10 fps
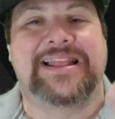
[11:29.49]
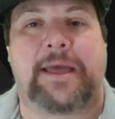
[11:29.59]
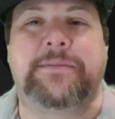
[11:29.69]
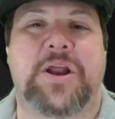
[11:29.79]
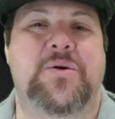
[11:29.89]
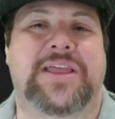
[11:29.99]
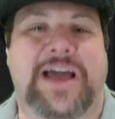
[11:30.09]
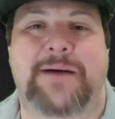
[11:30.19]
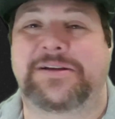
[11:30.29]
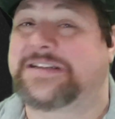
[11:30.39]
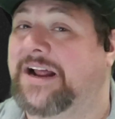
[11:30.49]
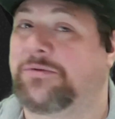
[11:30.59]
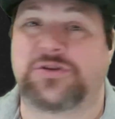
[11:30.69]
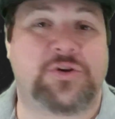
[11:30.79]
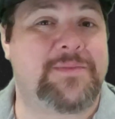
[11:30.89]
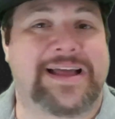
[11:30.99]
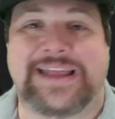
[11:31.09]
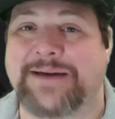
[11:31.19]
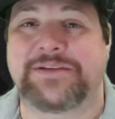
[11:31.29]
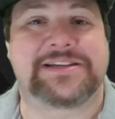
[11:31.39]
Let me know in the comments, and I will do my
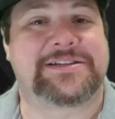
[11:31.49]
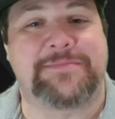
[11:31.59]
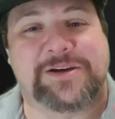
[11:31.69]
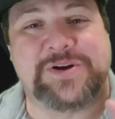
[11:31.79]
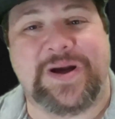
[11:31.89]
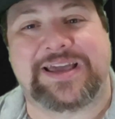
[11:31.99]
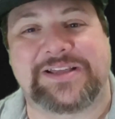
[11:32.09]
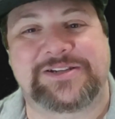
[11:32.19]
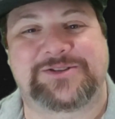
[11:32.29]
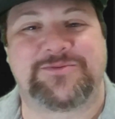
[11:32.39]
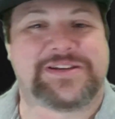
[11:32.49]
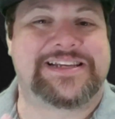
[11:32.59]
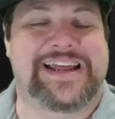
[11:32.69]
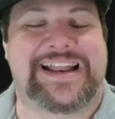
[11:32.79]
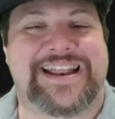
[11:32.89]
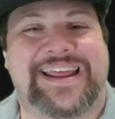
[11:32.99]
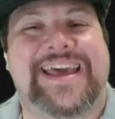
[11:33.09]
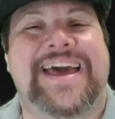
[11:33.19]
damnedest to make sure I can squeeze it in.